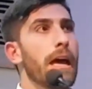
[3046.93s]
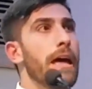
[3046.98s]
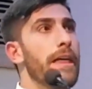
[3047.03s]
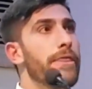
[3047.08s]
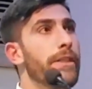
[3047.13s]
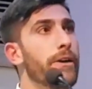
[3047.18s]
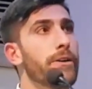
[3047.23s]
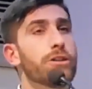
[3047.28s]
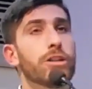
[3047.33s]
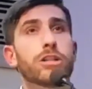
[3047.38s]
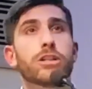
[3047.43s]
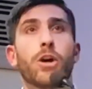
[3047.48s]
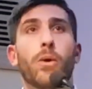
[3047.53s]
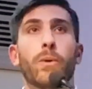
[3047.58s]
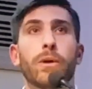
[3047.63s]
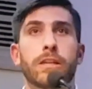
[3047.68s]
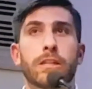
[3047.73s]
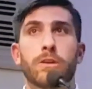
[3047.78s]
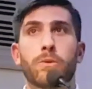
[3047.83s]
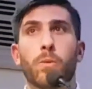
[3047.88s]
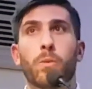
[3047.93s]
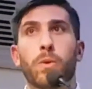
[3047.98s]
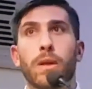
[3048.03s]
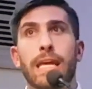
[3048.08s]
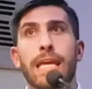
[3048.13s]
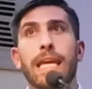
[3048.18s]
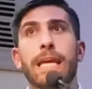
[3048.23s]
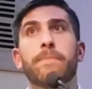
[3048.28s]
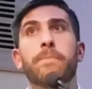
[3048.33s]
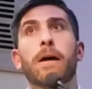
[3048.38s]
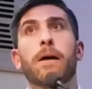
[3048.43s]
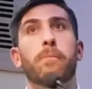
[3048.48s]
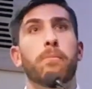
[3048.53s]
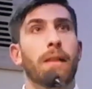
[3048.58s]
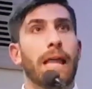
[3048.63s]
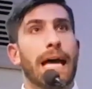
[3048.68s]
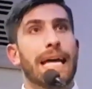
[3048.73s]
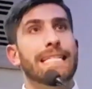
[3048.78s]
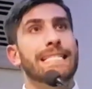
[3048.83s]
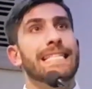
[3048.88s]
They're just going to re-email
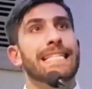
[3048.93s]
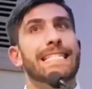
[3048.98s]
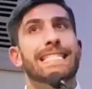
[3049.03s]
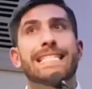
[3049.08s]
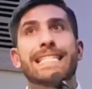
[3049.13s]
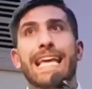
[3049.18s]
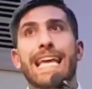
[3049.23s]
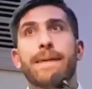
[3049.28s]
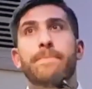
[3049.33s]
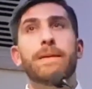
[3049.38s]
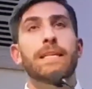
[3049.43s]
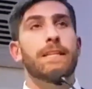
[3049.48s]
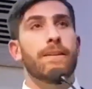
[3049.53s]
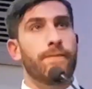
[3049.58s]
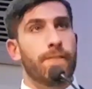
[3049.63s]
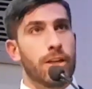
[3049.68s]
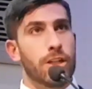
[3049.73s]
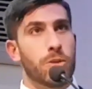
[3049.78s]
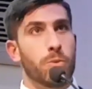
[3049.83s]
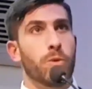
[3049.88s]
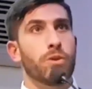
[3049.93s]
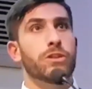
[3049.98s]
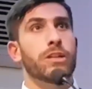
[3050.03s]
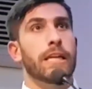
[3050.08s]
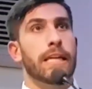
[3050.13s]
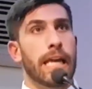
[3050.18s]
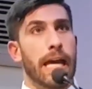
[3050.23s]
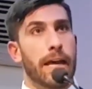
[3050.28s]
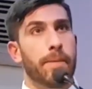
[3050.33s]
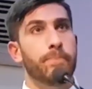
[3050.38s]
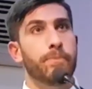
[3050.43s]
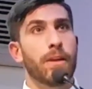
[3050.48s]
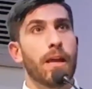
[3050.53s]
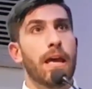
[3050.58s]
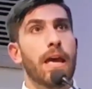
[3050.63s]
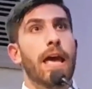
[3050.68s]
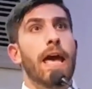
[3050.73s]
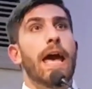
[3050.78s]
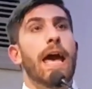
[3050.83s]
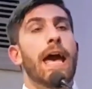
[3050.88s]
blast the same individuals again.
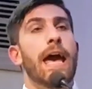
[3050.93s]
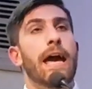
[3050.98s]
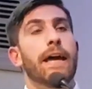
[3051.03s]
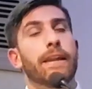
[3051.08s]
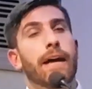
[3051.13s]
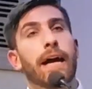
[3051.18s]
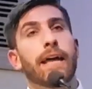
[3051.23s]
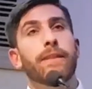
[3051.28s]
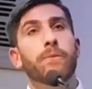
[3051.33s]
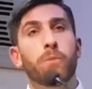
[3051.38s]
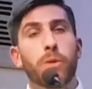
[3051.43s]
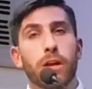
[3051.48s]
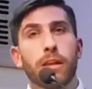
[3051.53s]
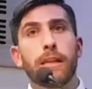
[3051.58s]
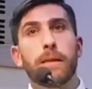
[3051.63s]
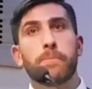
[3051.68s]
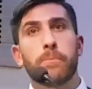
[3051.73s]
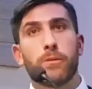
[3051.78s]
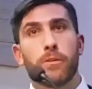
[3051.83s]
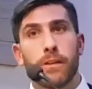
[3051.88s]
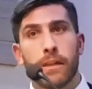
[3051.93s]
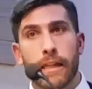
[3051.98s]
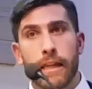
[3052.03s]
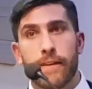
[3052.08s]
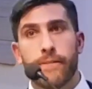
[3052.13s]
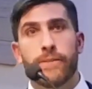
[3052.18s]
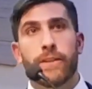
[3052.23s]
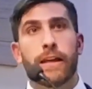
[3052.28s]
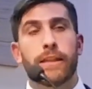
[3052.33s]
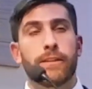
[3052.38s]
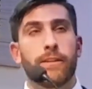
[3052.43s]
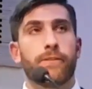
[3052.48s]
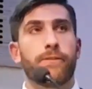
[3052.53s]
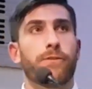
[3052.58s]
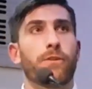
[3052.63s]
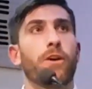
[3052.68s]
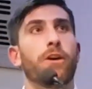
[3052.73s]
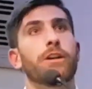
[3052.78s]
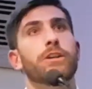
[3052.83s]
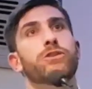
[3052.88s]
And I really believe that the
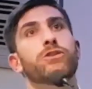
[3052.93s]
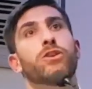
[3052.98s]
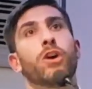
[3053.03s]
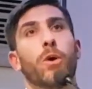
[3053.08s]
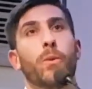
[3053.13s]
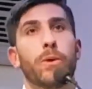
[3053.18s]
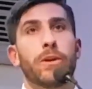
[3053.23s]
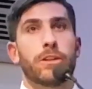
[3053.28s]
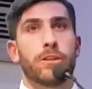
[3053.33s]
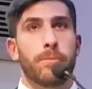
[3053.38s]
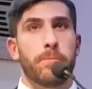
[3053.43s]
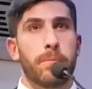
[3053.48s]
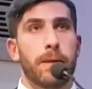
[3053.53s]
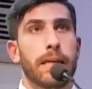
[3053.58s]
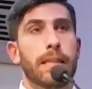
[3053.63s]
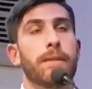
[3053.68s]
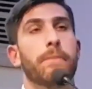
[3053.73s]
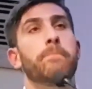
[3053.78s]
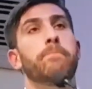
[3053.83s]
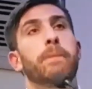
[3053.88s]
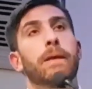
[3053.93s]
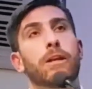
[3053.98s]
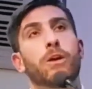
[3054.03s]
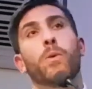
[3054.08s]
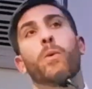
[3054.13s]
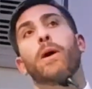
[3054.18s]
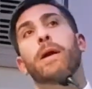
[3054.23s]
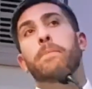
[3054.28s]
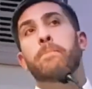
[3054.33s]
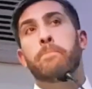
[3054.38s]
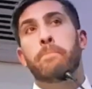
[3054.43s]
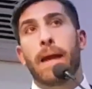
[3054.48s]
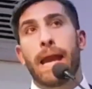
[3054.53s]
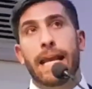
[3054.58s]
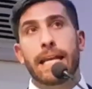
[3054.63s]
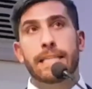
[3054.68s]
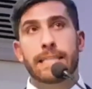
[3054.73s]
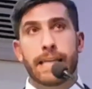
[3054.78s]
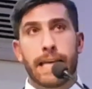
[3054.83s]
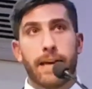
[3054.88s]
fraud is going to be the Bitcoin
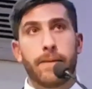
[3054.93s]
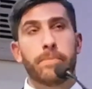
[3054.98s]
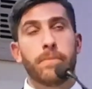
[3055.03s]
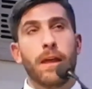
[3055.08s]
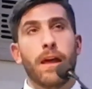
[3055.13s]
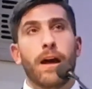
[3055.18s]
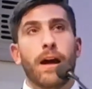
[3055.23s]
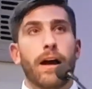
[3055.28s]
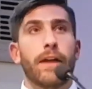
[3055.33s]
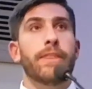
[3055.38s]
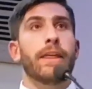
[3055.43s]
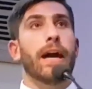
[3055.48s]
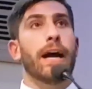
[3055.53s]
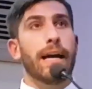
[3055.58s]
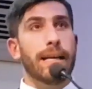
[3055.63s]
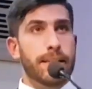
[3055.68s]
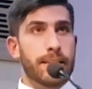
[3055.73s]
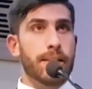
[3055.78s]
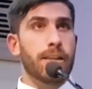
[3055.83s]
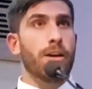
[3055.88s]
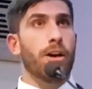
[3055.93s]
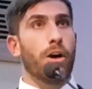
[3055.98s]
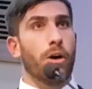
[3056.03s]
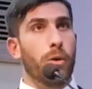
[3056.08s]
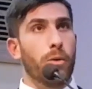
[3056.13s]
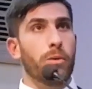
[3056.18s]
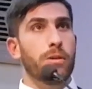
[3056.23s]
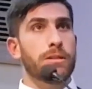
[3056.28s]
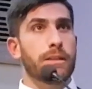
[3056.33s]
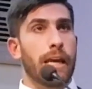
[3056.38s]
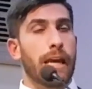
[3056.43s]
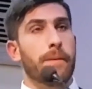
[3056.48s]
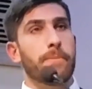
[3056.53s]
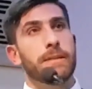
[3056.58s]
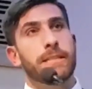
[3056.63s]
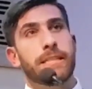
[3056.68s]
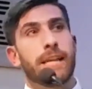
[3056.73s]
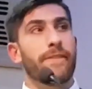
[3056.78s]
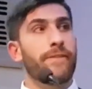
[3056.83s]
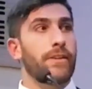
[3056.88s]
bank scam. The ICO scam
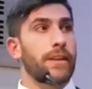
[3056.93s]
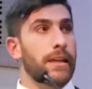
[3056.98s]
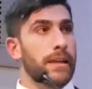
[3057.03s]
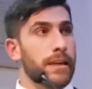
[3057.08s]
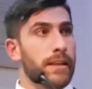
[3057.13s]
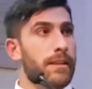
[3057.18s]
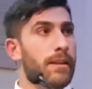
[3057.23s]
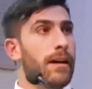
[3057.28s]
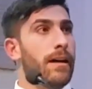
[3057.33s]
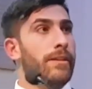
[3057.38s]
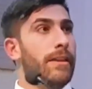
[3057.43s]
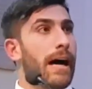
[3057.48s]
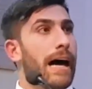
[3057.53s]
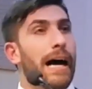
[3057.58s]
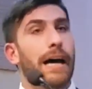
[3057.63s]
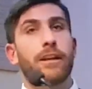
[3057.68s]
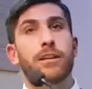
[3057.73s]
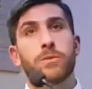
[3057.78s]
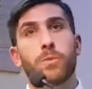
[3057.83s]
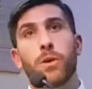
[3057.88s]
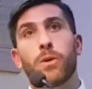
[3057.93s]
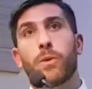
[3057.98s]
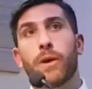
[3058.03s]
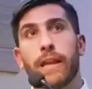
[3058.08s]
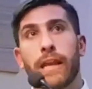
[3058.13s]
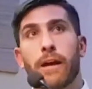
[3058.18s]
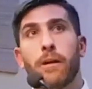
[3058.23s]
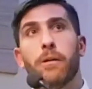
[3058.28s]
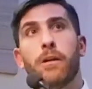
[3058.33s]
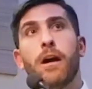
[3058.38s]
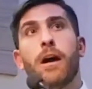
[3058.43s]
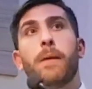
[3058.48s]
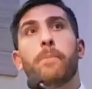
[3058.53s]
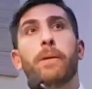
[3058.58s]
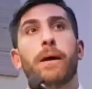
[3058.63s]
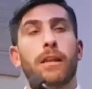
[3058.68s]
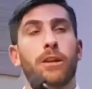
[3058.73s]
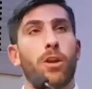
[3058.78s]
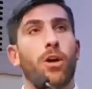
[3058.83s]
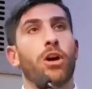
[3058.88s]
is definitely the, the hottest one right now,
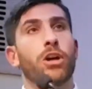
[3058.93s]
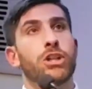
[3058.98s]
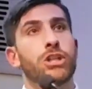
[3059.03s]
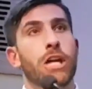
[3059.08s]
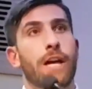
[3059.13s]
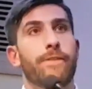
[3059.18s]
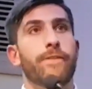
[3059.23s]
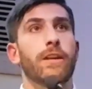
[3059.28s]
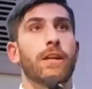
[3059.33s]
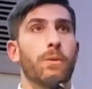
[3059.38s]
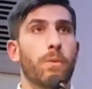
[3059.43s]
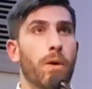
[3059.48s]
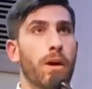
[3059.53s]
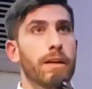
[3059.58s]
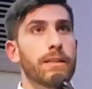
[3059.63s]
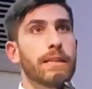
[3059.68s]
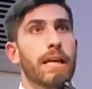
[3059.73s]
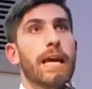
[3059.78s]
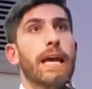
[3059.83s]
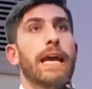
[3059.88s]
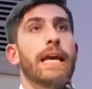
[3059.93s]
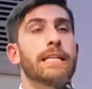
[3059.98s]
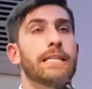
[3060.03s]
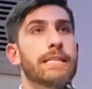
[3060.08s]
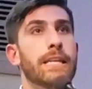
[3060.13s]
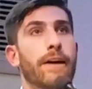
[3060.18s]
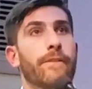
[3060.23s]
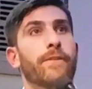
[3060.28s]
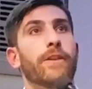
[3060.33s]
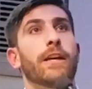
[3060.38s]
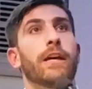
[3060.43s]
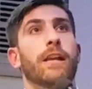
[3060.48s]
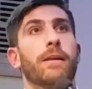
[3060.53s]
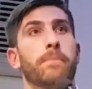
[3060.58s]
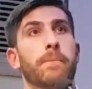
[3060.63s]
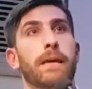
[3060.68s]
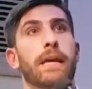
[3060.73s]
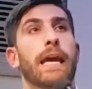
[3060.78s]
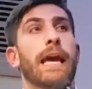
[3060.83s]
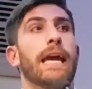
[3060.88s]
but longevity-wise, it's definitely going to
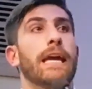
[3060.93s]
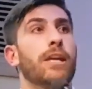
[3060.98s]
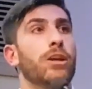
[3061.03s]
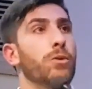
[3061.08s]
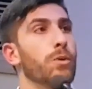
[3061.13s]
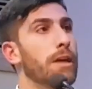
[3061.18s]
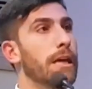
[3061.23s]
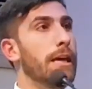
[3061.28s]
be, hey, you